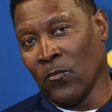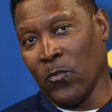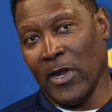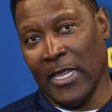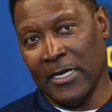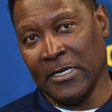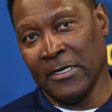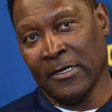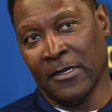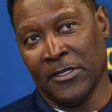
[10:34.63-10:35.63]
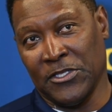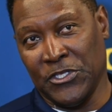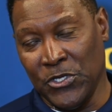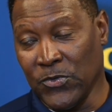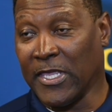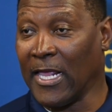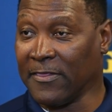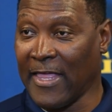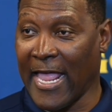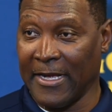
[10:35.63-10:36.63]
when you
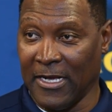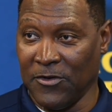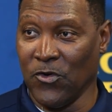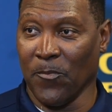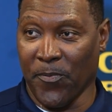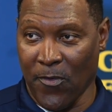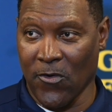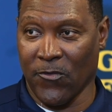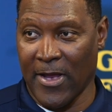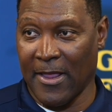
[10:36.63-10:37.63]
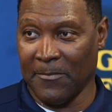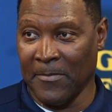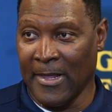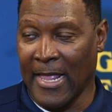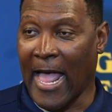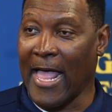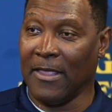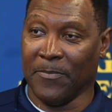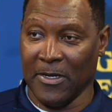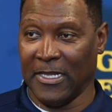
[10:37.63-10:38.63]
get that in your program,
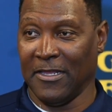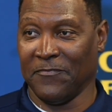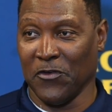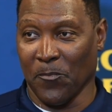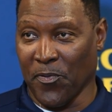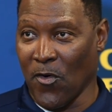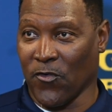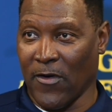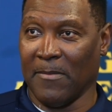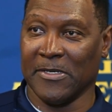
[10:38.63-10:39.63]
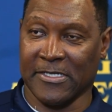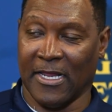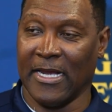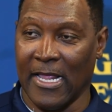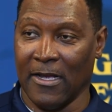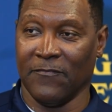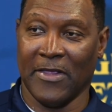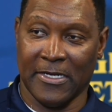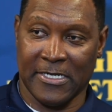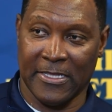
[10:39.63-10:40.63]
I believe your program is going to
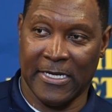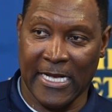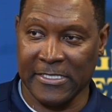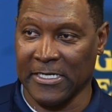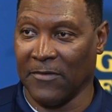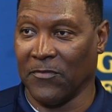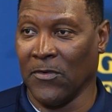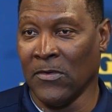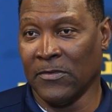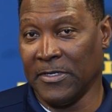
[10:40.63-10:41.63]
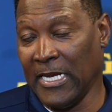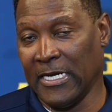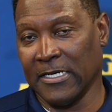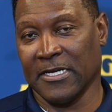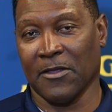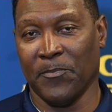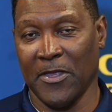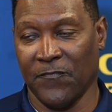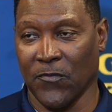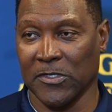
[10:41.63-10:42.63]
elevate to the next level needed to
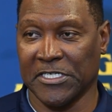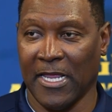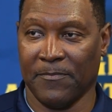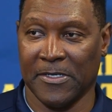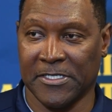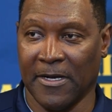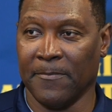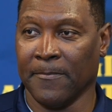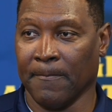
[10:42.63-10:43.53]
compete for a championship.